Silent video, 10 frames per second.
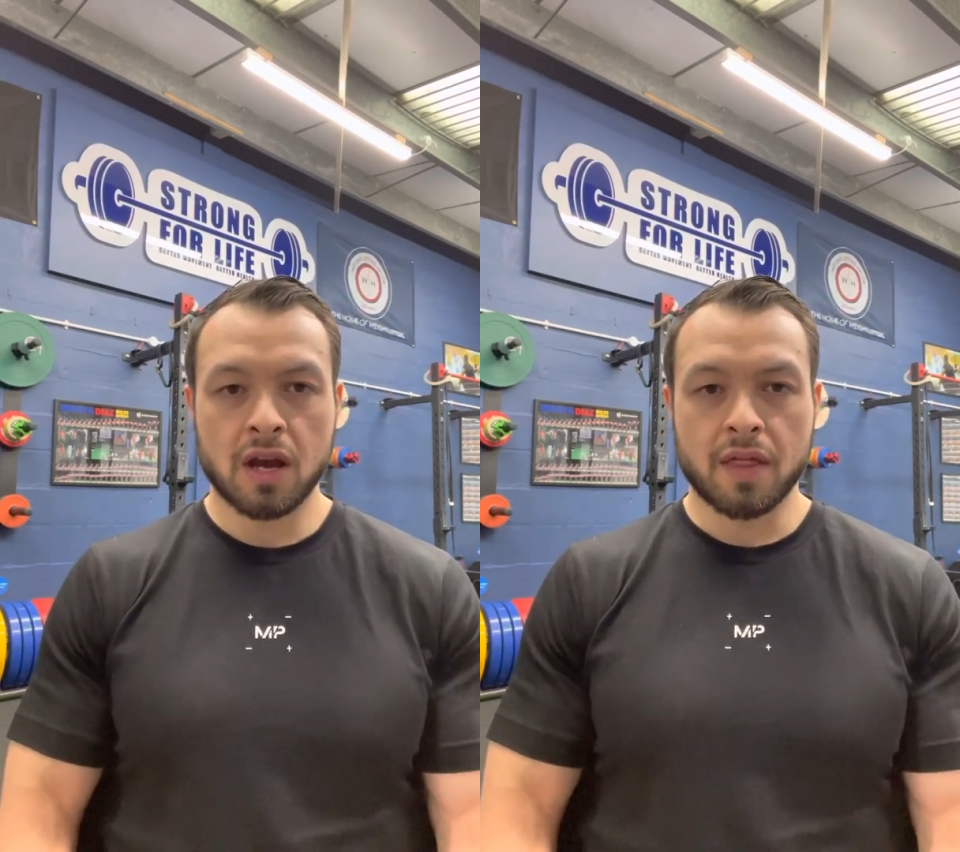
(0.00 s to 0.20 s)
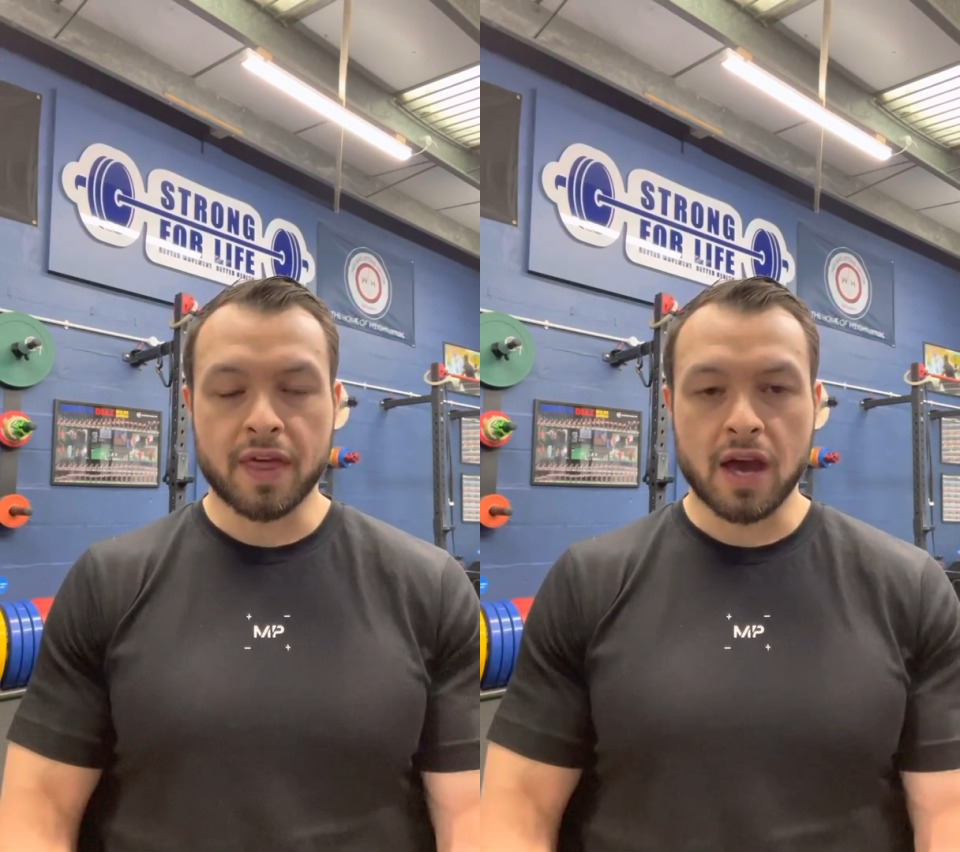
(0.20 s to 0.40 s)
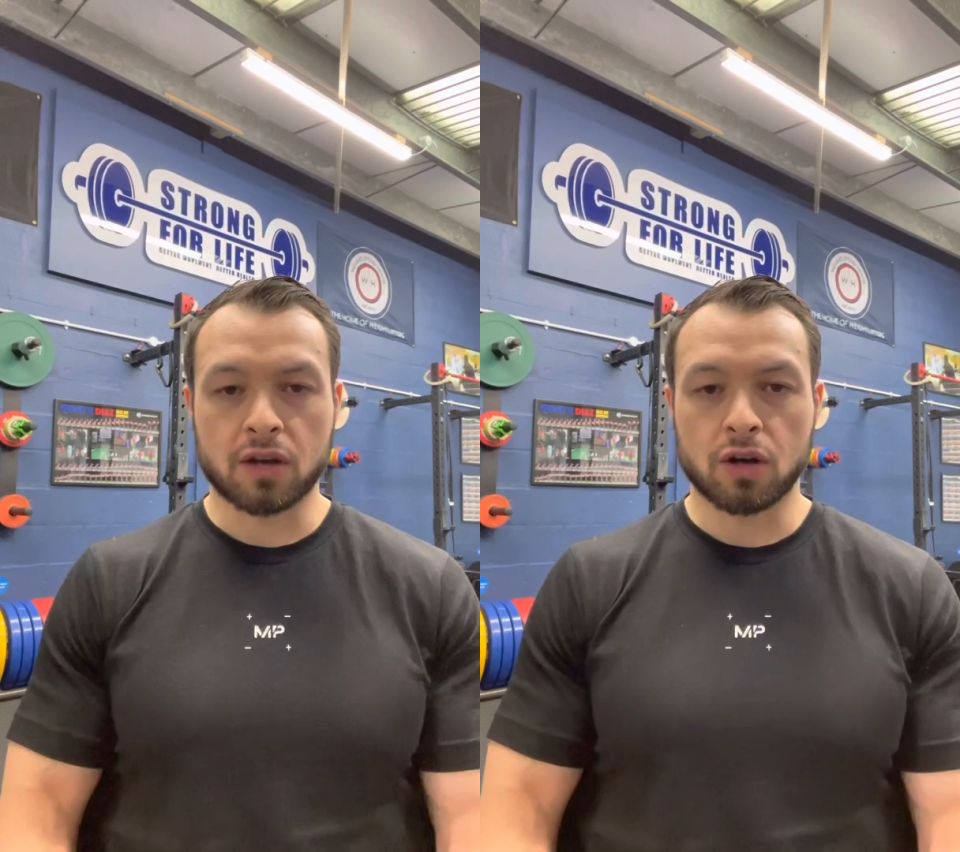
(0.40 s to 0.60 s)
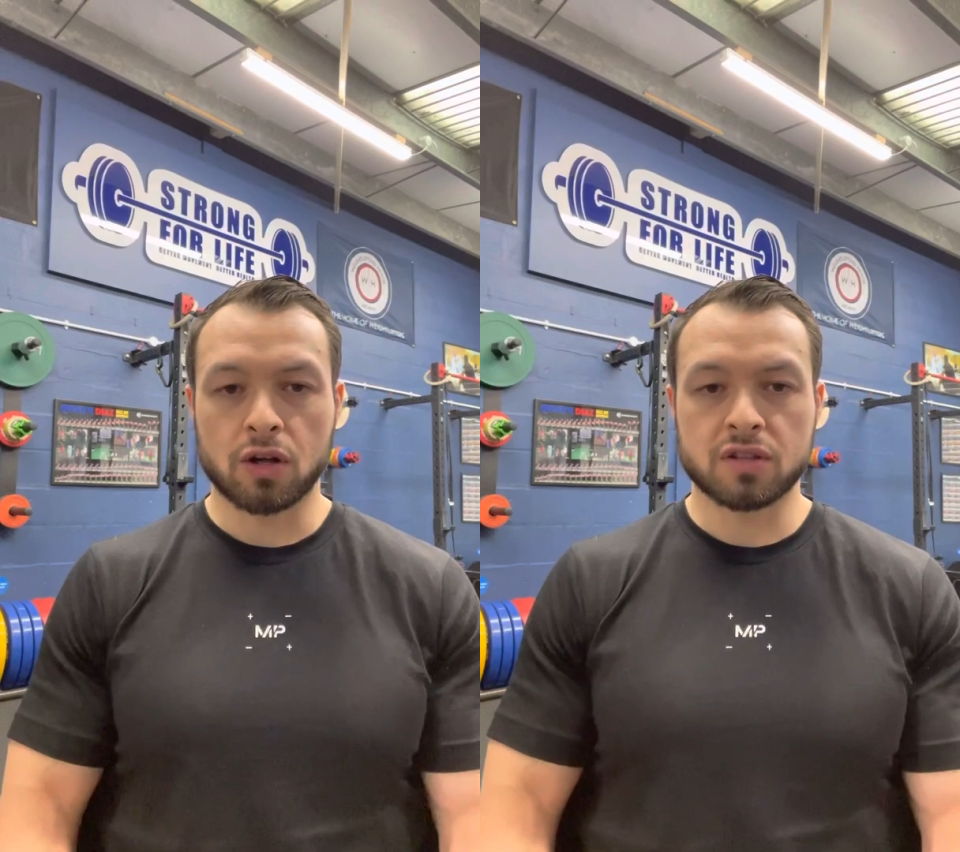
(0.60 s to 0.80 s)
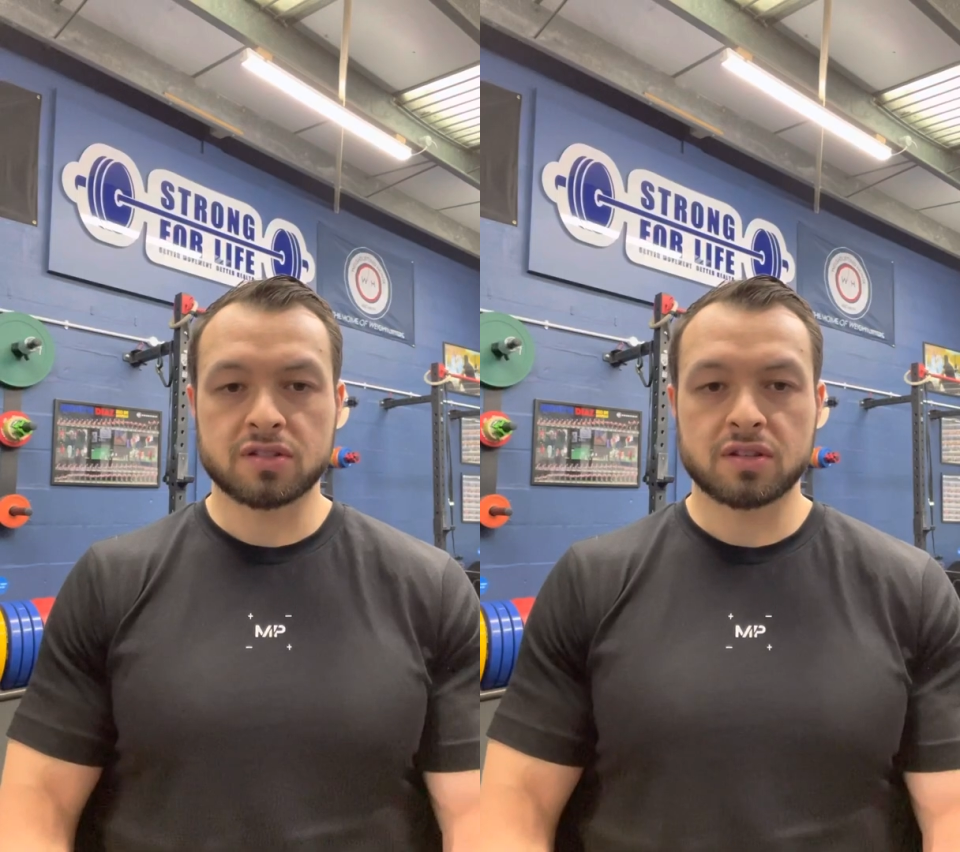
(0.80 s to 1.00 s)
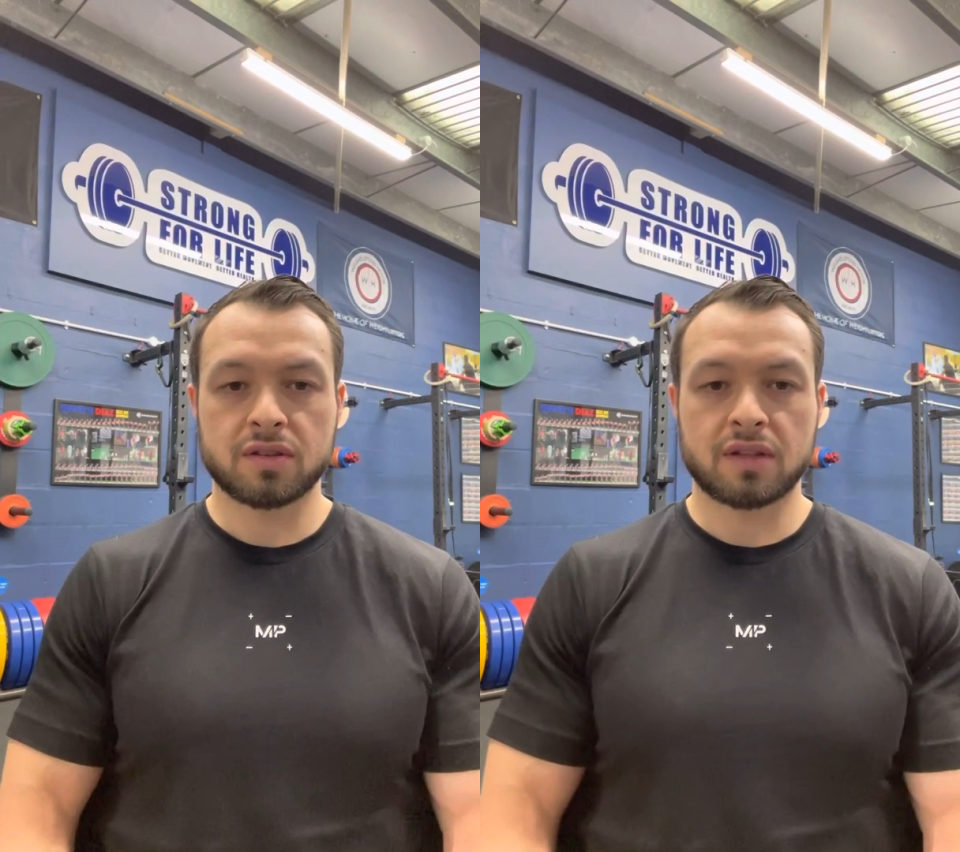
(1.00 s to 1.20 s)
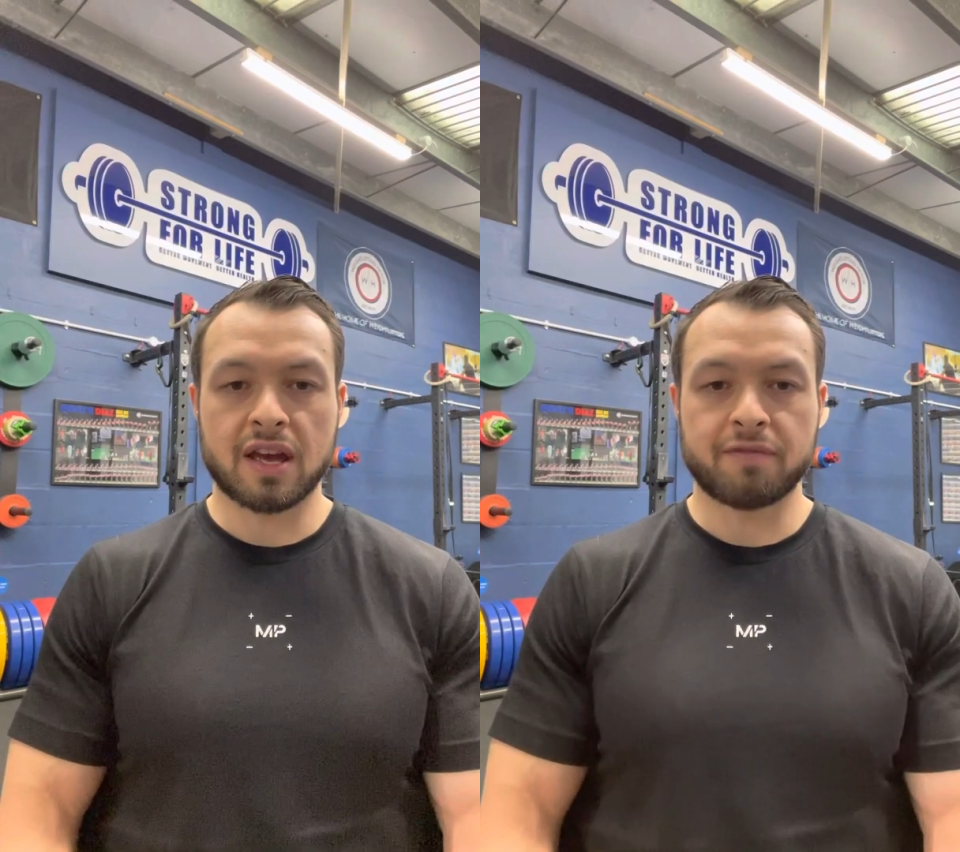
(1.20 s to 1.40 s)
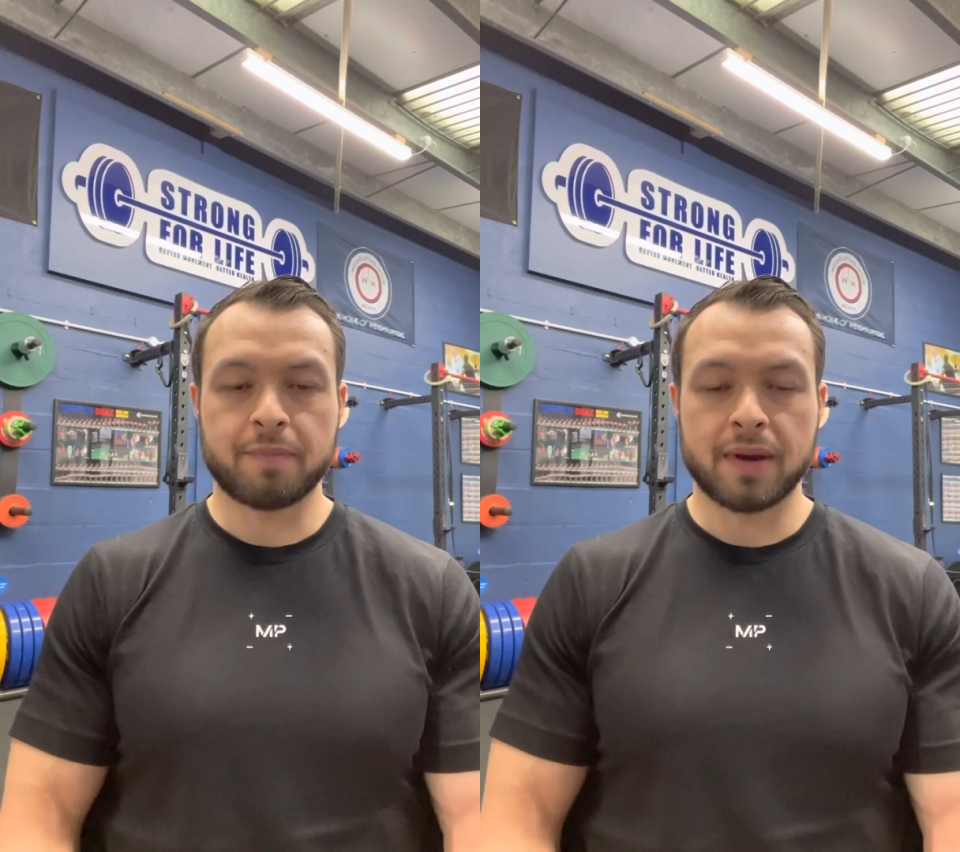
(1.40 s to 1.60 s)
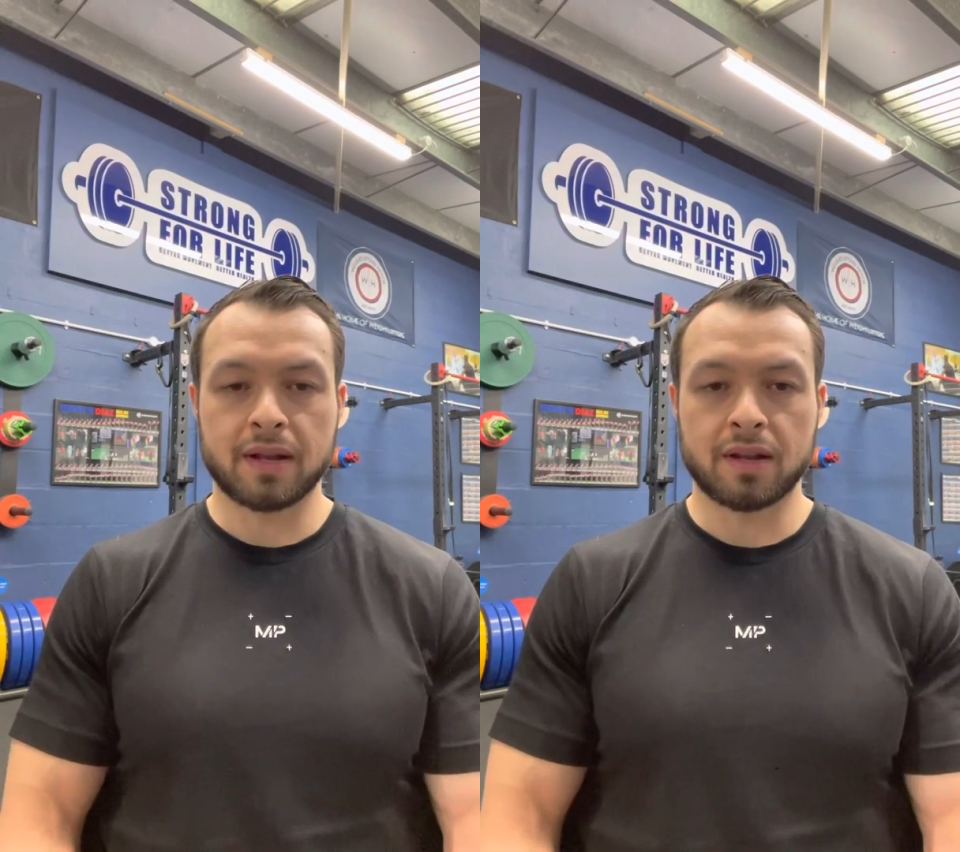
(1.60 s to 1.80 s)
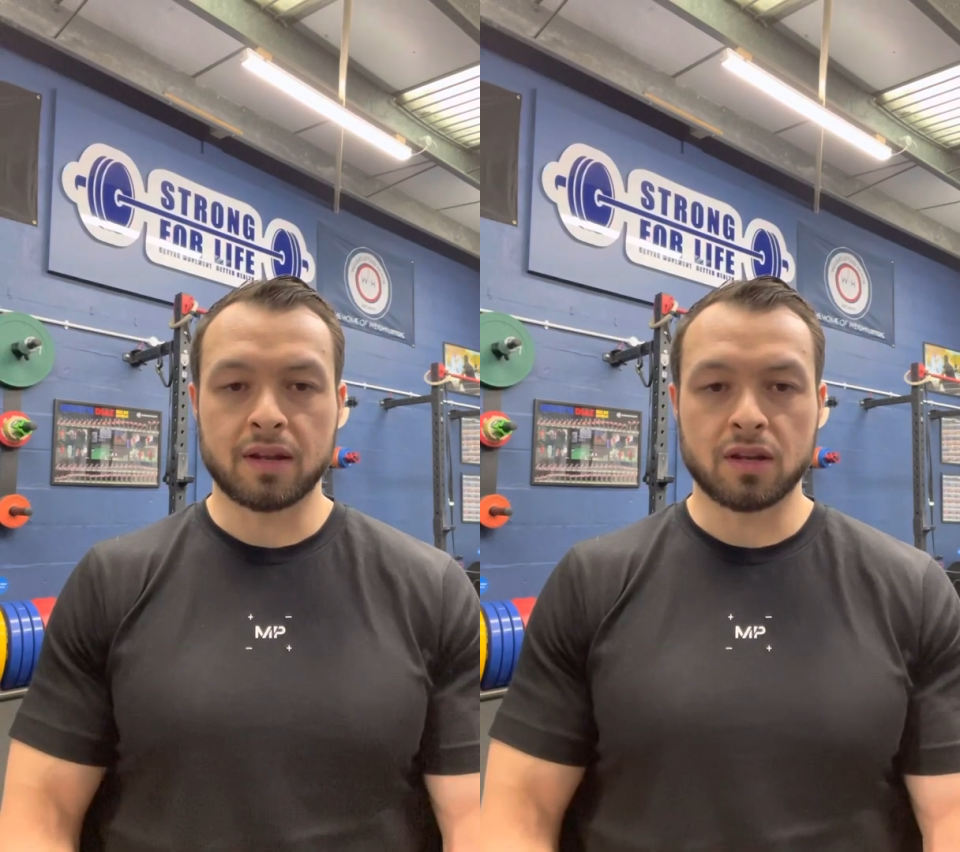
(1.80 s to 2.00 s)
their goals. They've
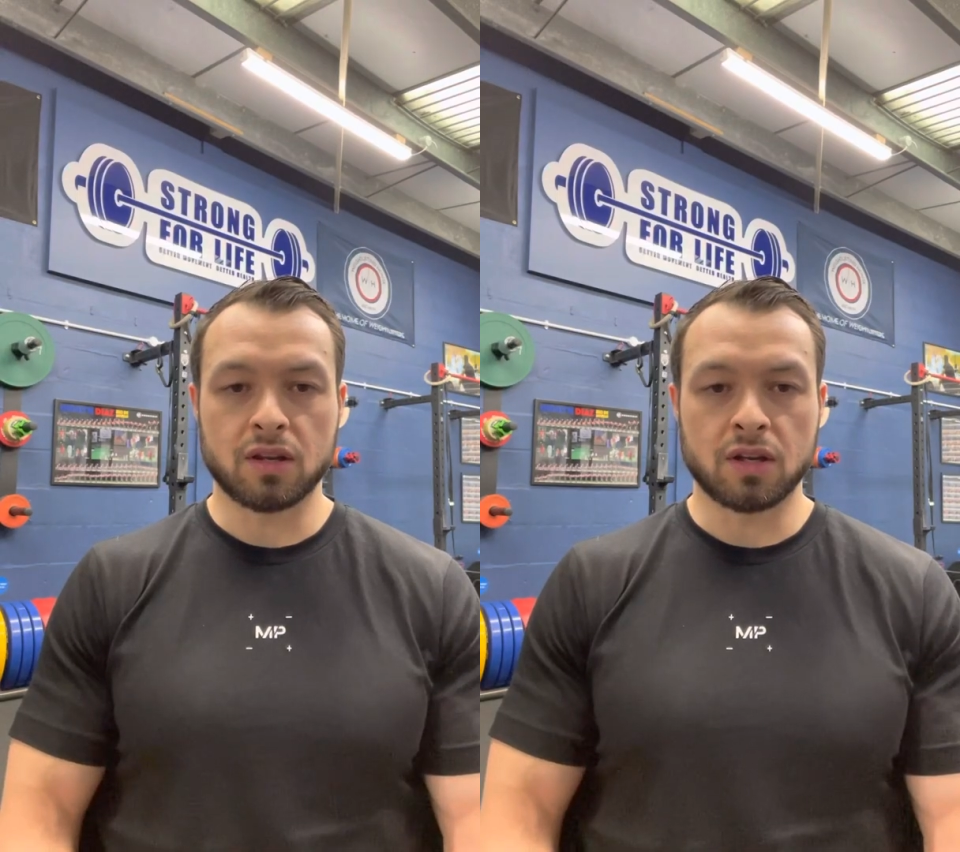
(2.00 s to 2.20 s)
been,